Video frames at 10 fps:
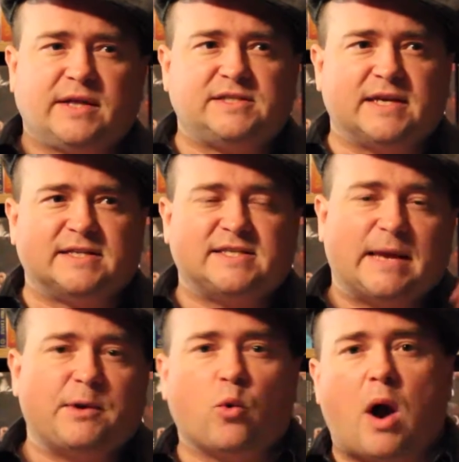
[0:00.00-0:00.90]
It's it's
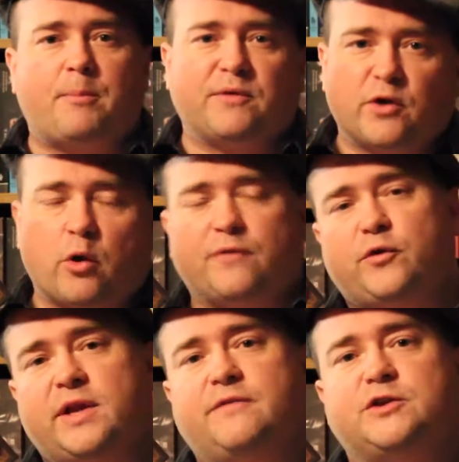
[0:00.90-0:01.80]
semi-cooperative. You're going
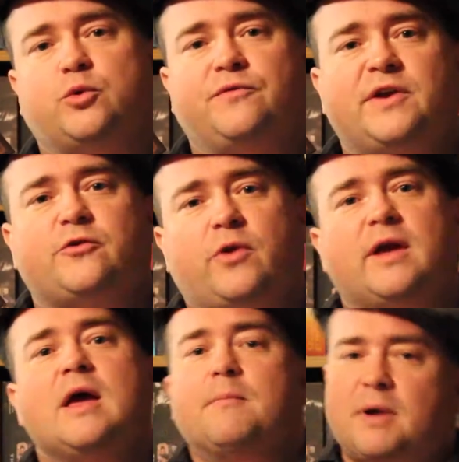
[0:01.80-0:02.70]
for an individual
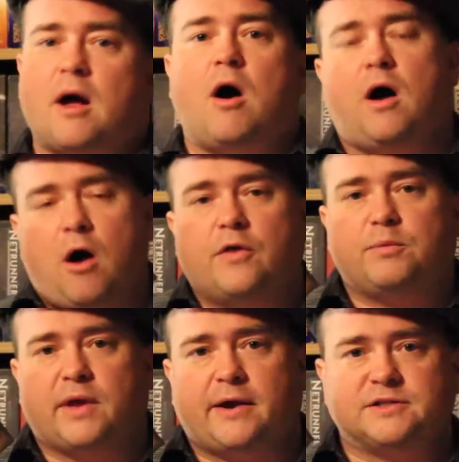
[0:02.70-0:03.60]
victory, but all, all, the
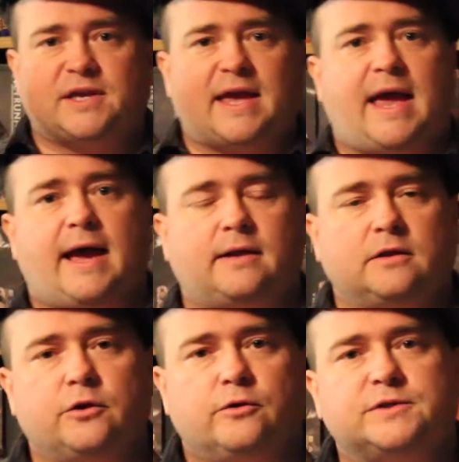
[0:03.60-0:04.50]
players can
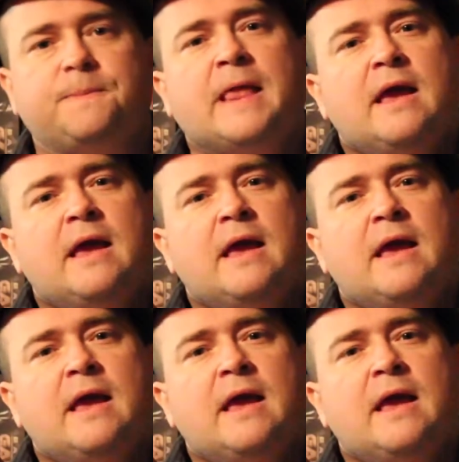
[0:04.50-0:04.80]
lose.